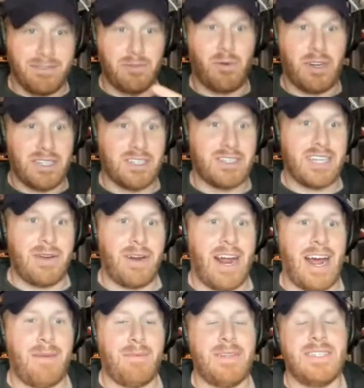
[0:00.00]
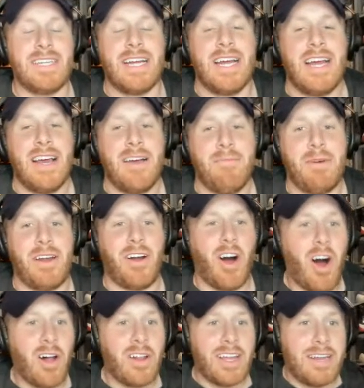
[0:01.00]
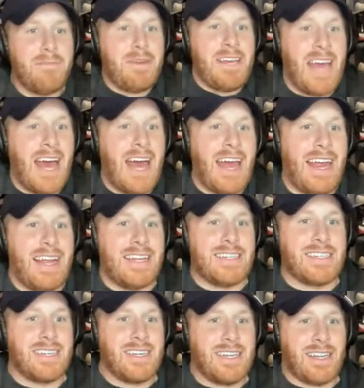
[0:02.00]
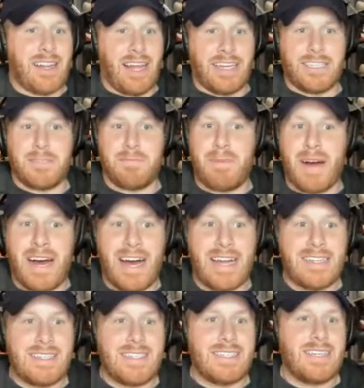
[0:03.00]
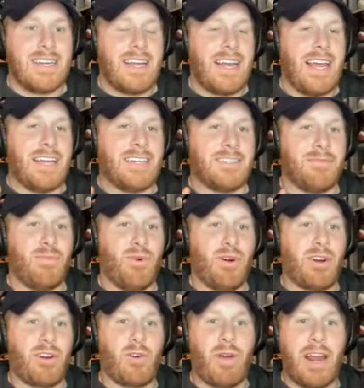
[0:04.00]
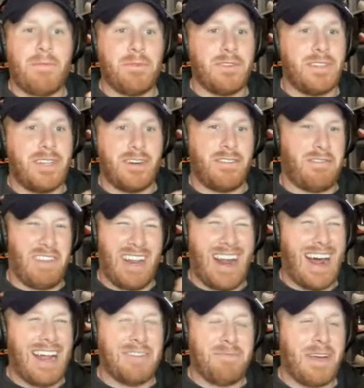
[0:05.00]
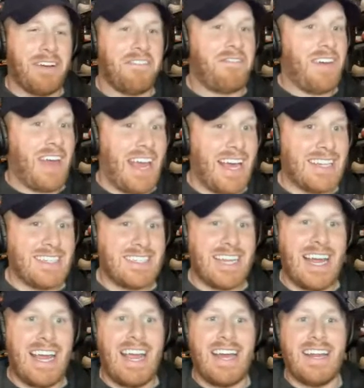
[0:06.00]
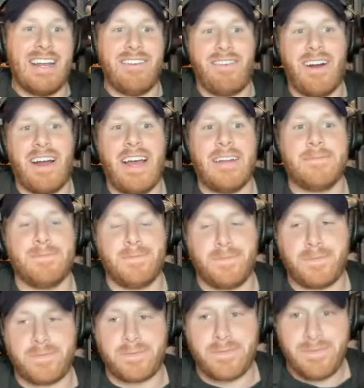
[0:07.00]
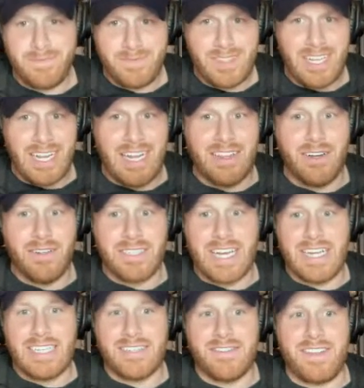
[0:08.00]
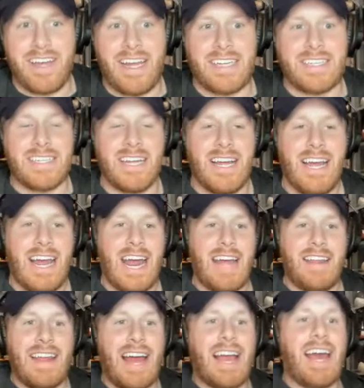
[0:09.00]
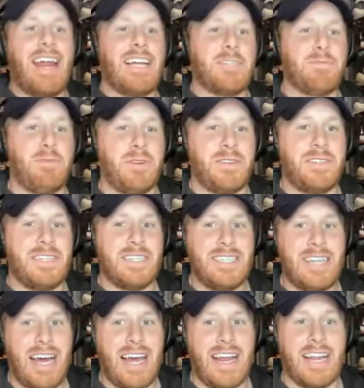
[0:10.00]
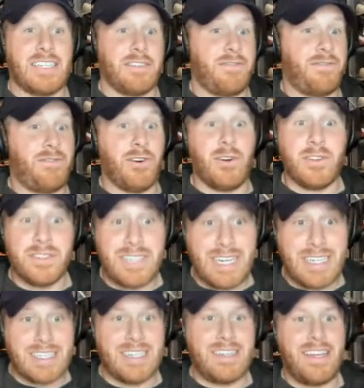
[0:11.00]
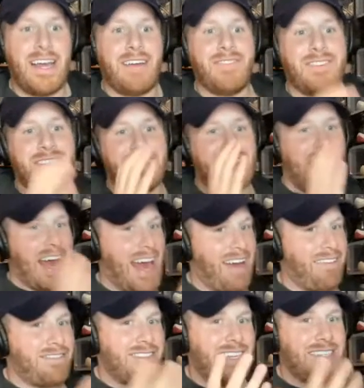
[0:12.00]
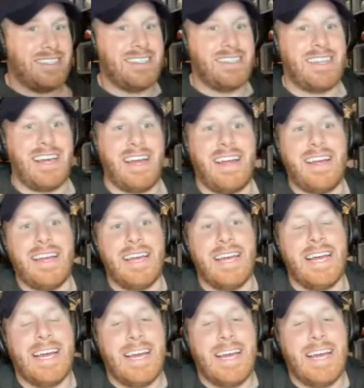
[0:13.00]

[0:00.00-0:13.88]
want to see what happens. But All NBA is less spots. It's a more credible. They're not as big a fan say in it, right? And those kinds of things, and that kind of gets pushed to the side. It's a full season thing versus a half season thing.